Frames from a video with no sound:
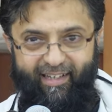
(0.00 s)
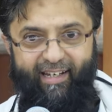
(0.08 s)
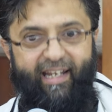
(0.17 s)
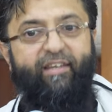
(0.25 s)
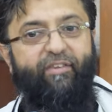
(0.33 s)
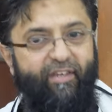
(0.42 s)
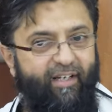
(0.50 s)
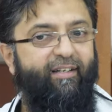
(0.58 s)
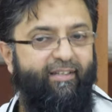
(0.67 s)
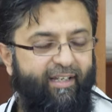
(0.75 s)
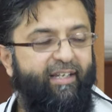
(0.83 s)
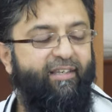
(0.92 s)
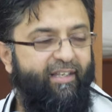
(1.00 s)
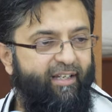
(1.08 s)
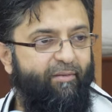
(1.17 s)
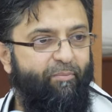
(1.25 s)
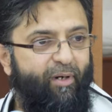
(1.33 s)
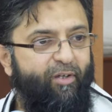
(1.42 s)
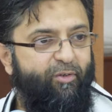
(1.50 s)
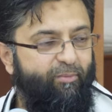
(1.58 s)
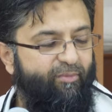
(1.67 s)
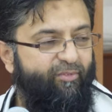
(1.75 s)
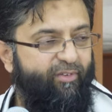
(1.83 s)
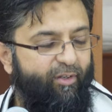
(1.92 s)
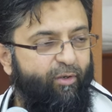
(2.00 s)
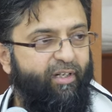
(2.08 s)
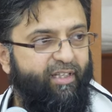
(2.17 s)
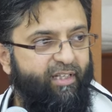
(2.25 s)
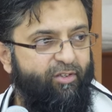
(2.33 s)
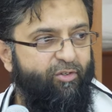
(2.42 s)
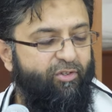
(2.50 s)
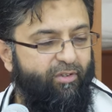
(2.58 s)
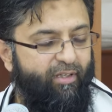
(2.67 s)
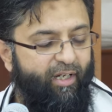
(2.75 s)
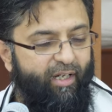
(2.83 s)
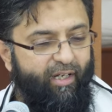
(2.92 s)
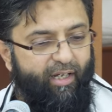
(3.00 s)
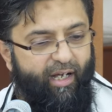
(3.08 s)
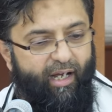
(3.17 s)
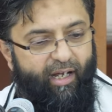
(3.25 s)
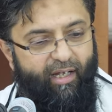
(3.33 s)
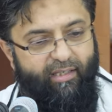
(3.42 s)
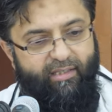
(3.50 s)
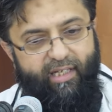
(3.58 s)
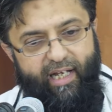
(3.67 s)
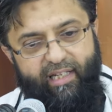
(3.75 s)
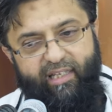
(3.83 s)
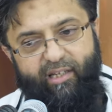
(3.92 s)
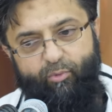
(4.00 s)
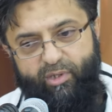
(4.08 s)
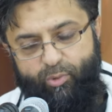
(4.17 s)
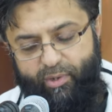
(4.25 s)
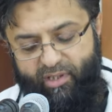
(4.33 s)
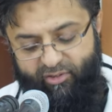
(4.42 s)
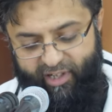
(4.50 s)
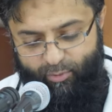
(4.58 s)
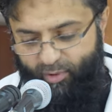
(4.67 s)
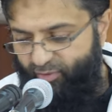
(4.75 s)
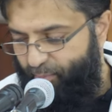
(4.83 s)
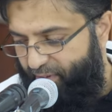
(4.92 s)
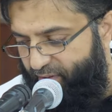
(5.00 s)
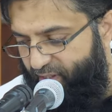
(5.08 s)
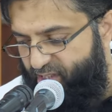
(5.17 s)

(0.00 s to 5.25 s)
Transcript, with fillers: in the in the bathroom longer than you should. And uh, anything which was correct was from Allah